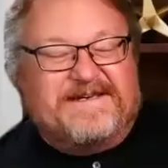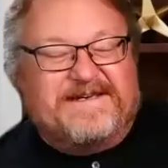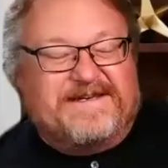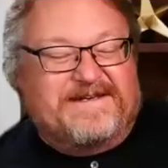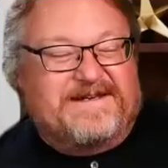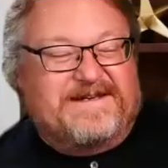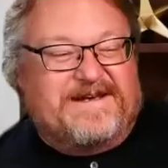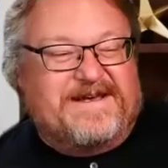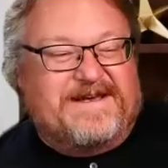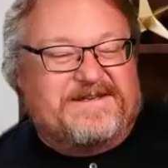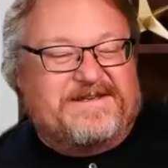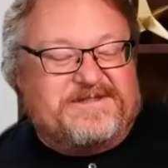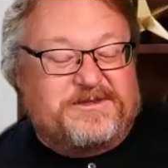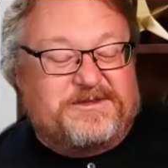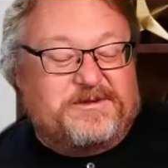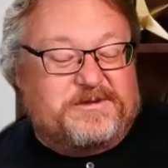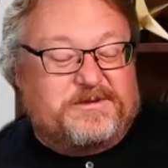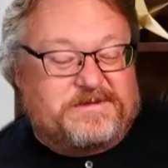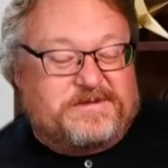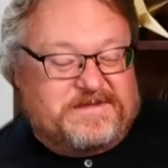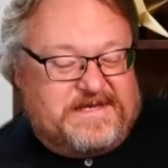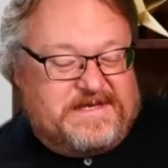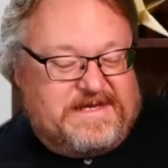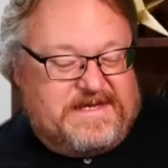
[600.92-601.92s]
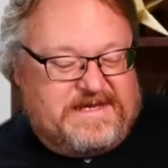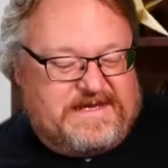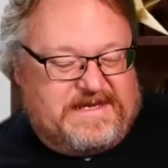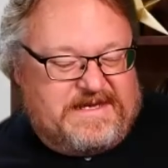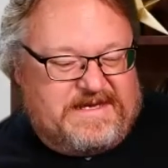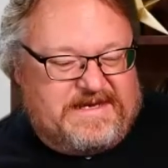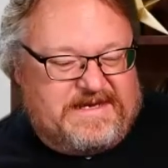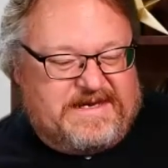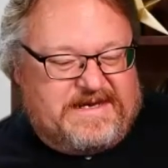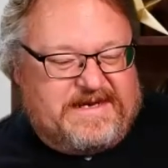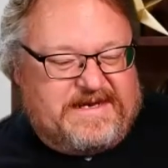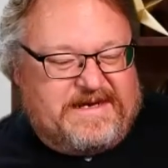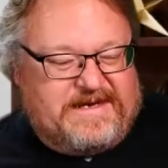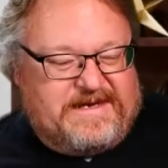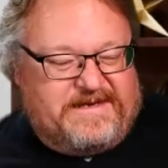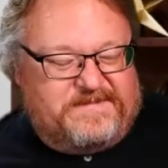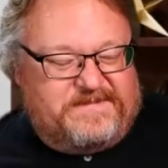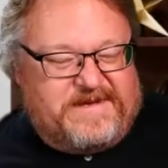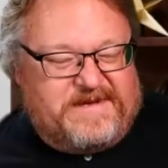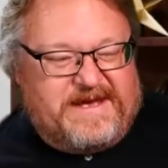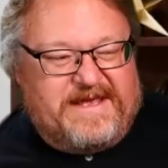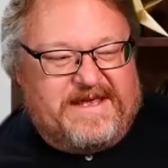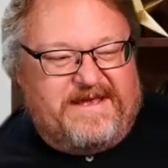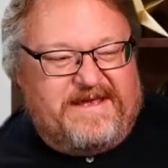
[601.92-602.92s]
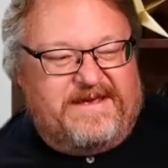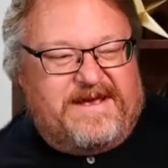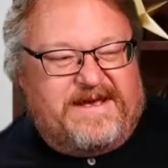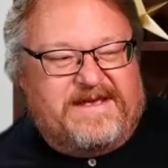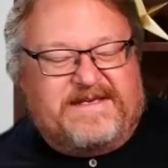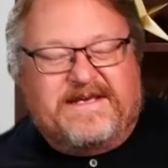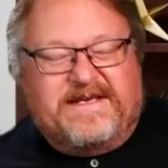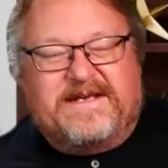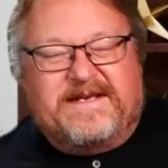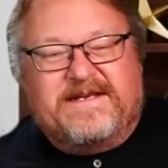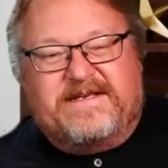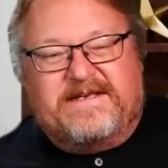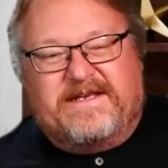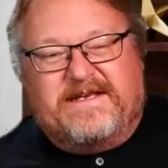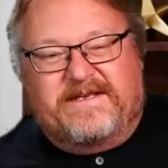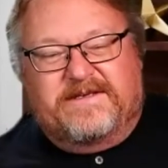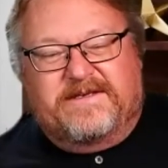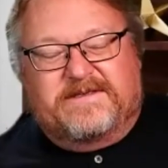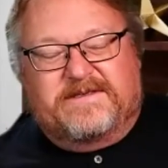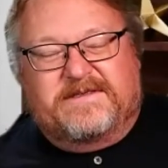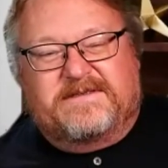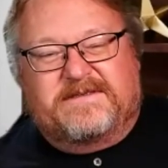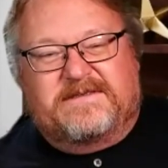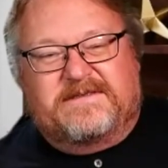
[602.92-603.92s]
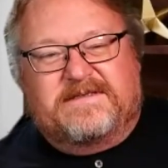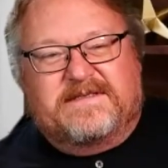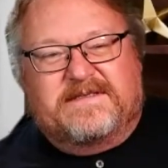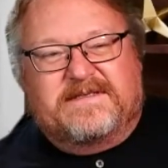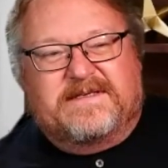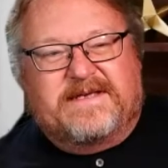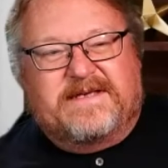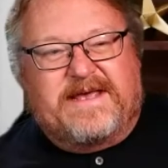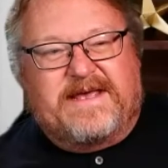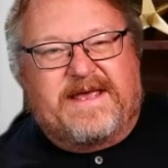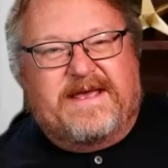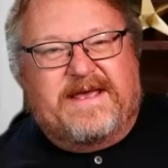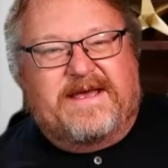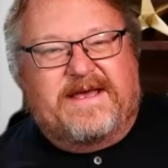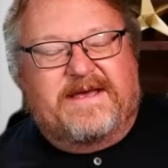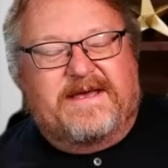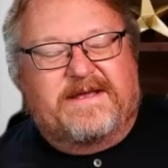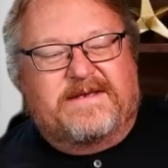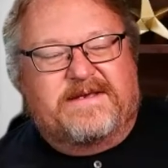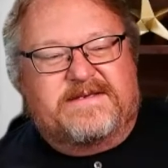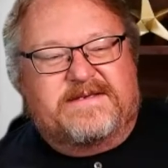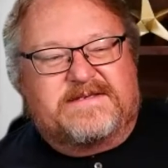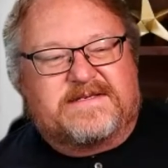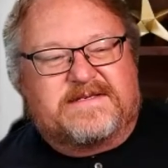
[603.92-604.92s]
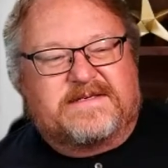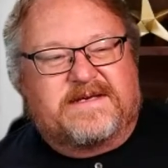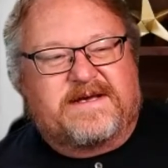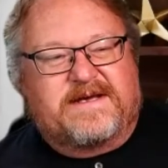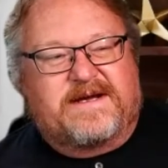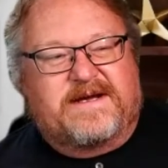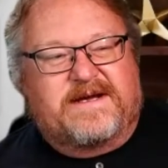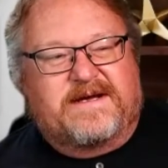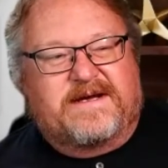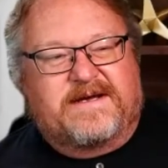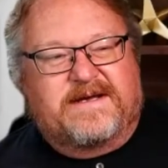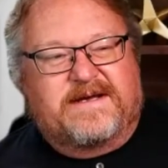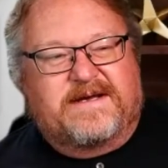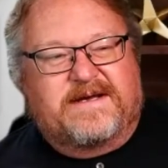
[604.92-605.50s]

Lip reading: I do. I did a deal, and there's